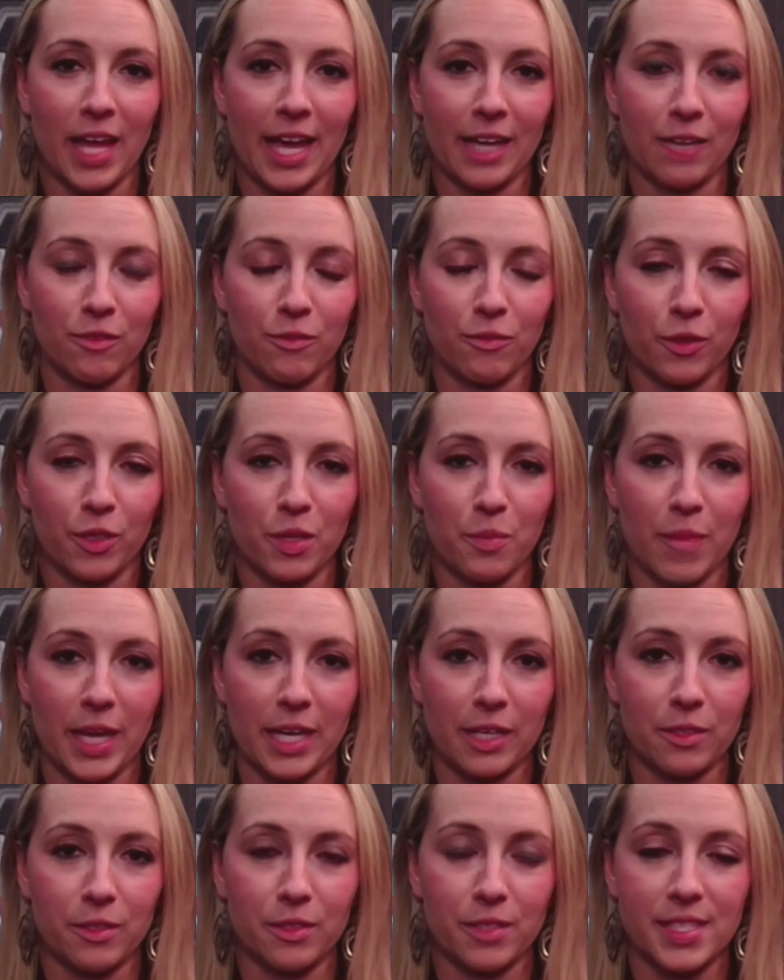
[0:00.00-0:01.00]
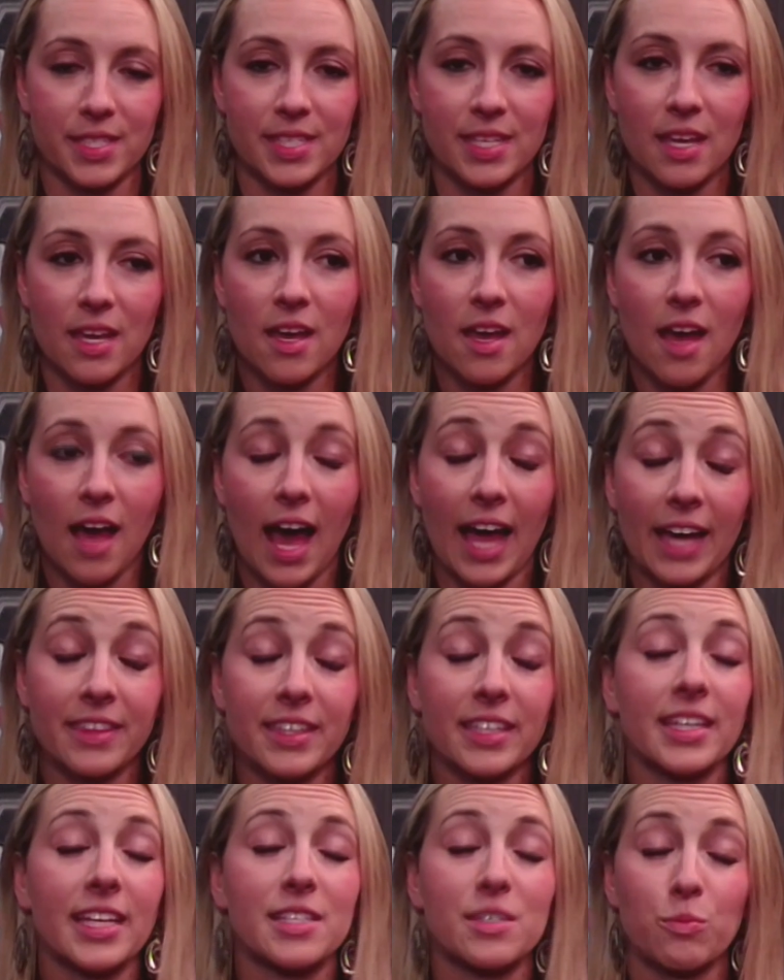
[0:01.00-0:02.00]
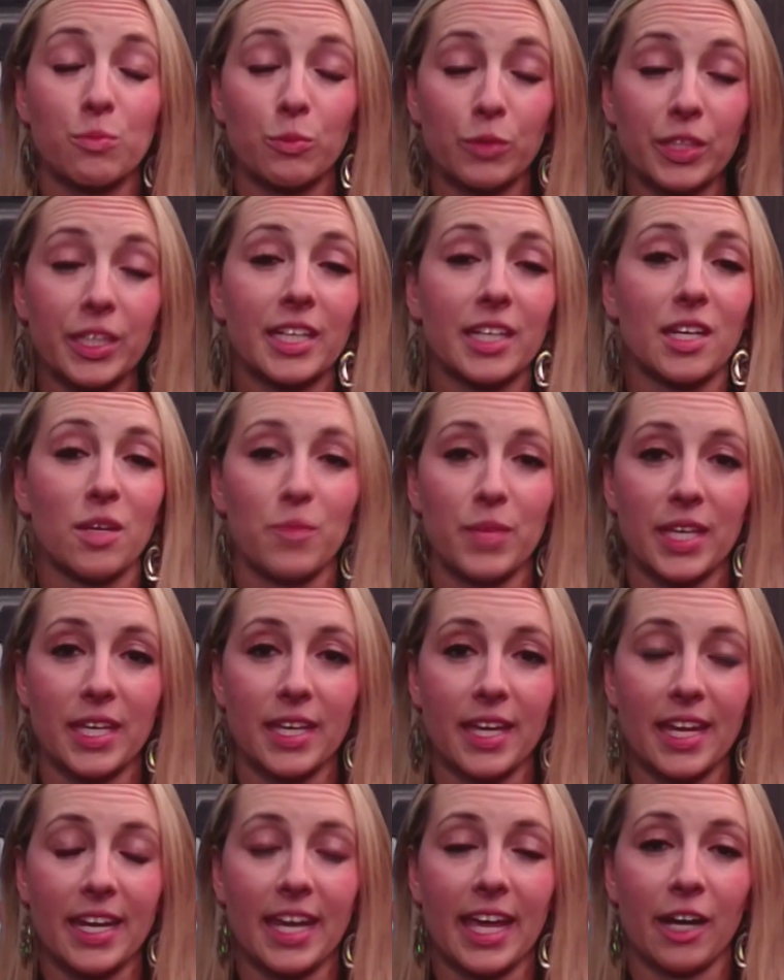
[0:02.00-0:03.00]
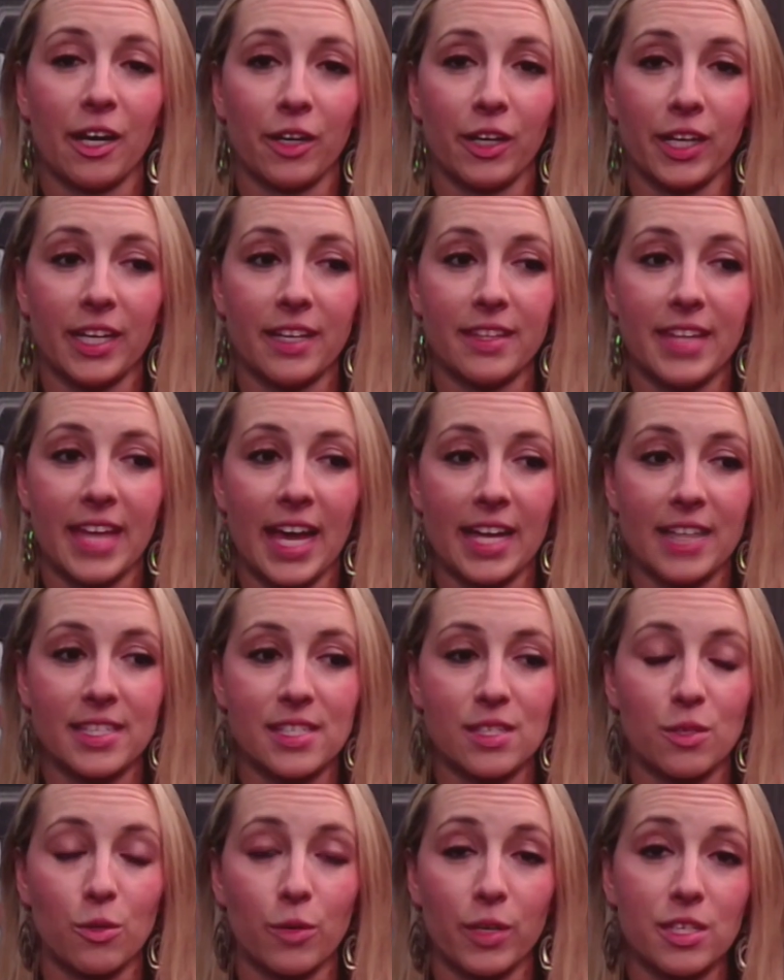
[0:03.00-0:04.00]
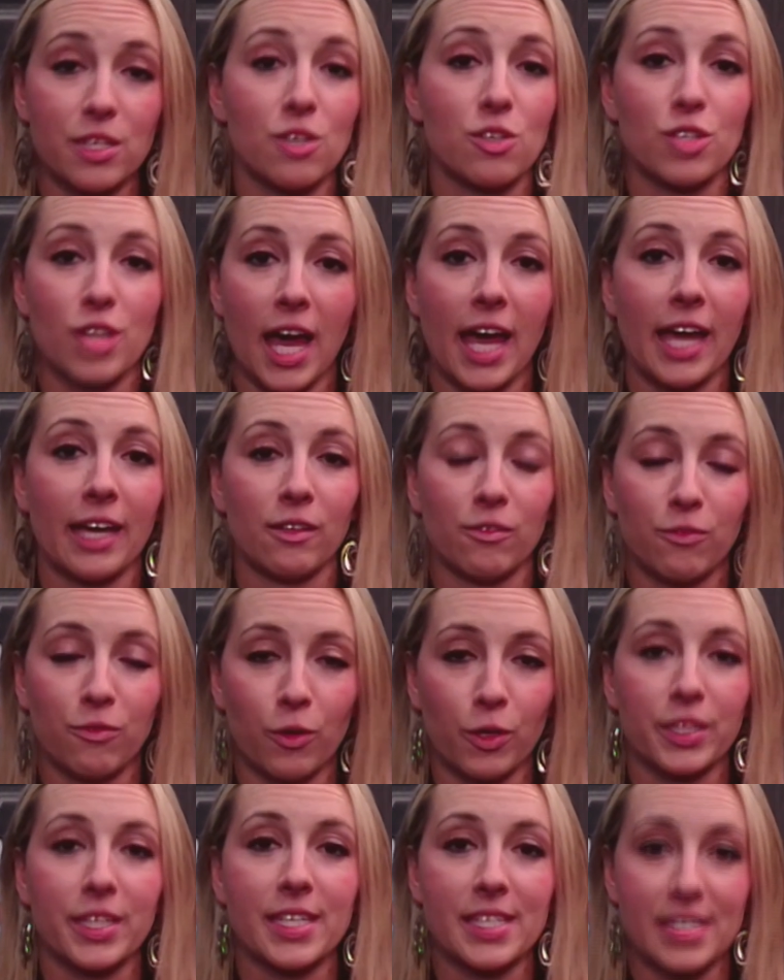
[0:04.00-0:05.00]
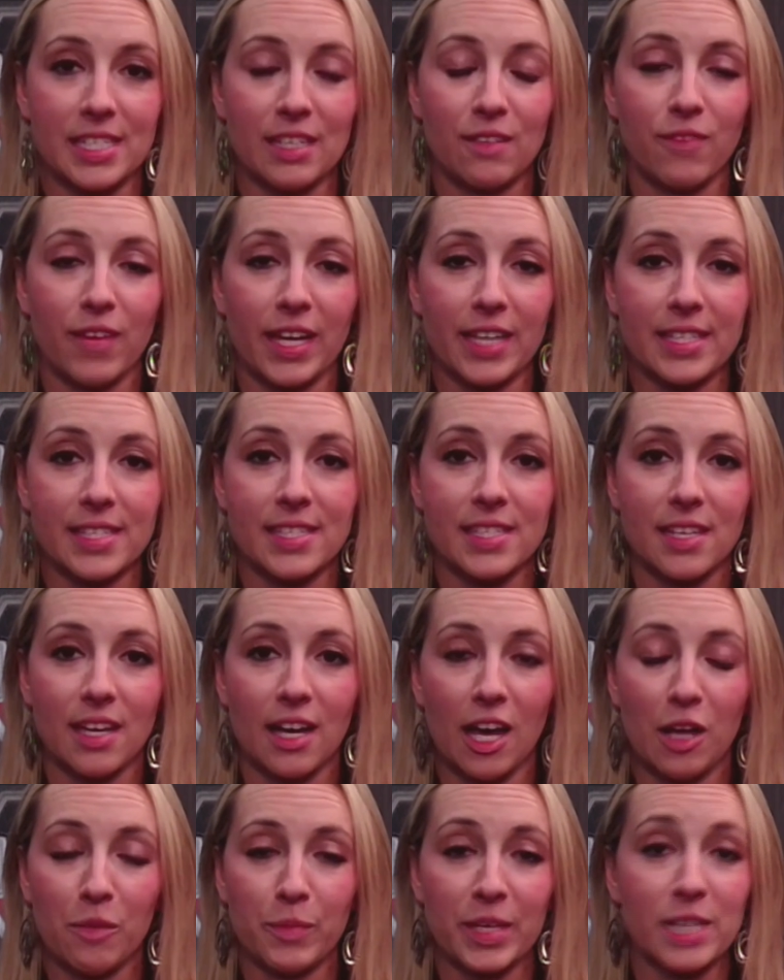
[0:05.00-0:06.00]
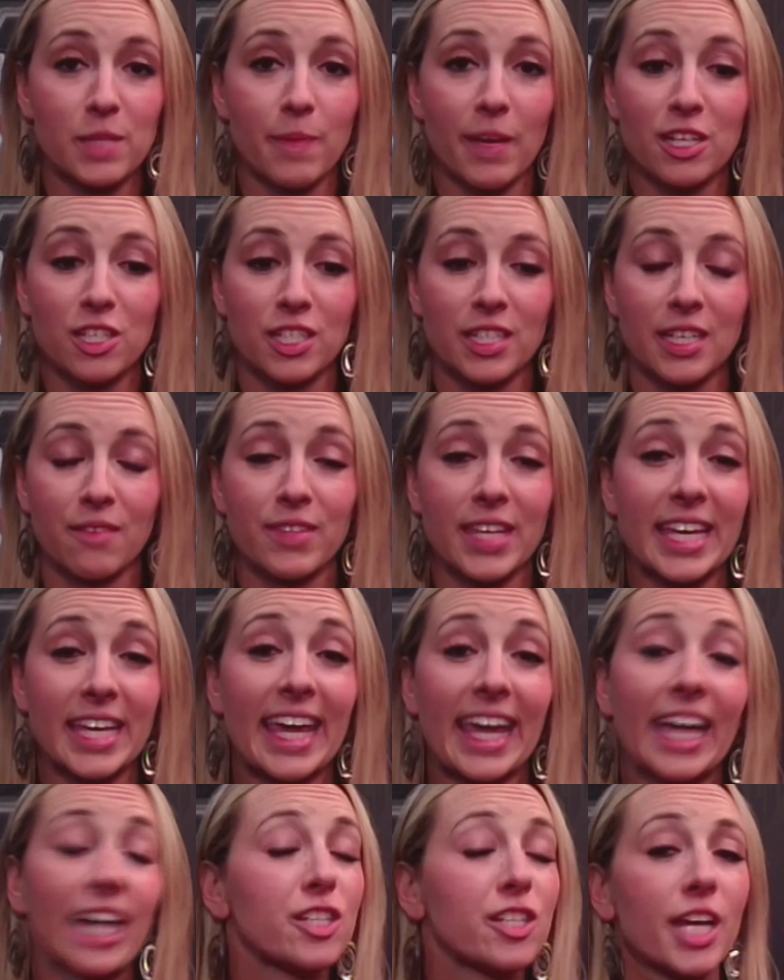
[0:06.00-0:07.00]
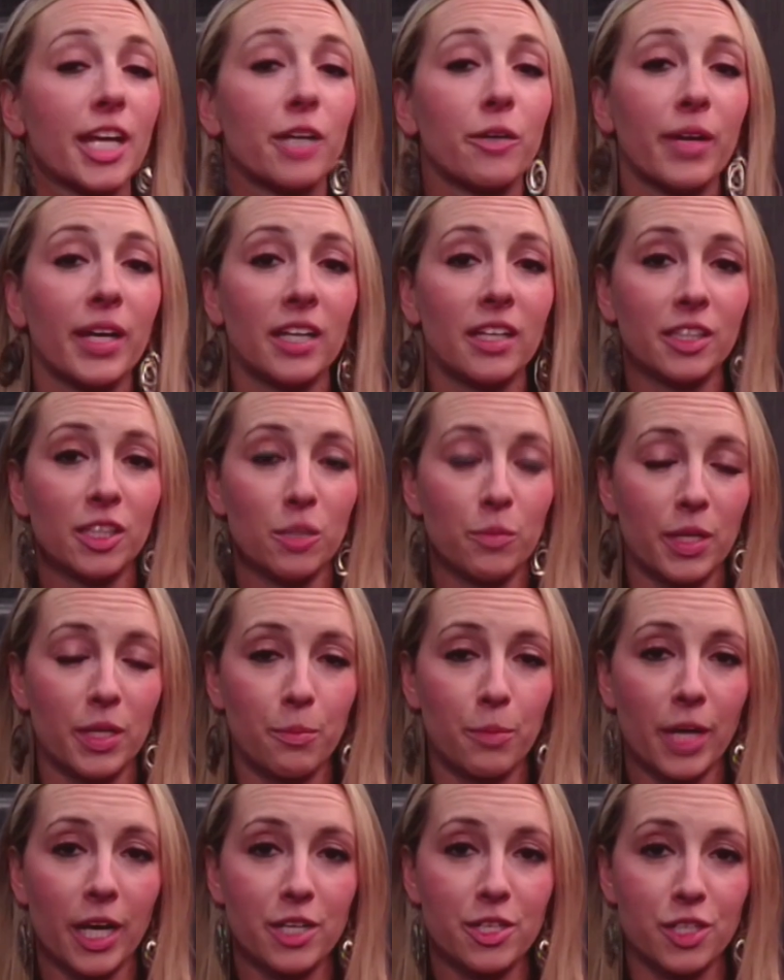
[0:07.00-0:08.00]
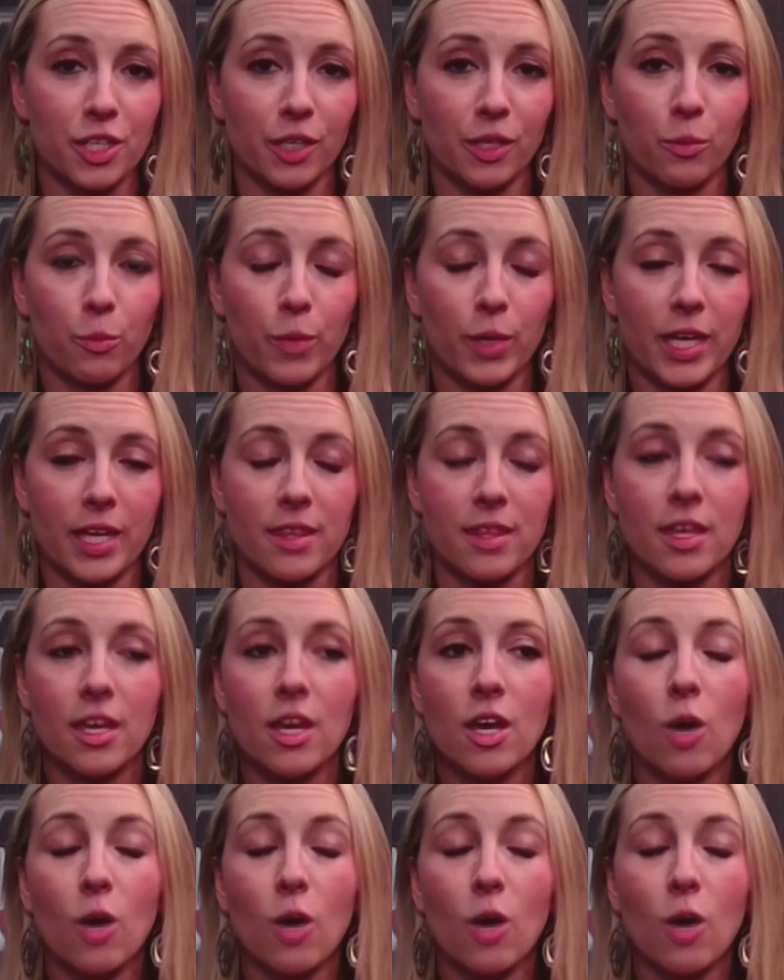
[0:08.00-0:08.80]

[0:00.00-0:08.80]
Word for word: line for the Bengals. I think that's really going to be an area that's going to shine for this defense, um, especially if they can generate a little bit of pressure with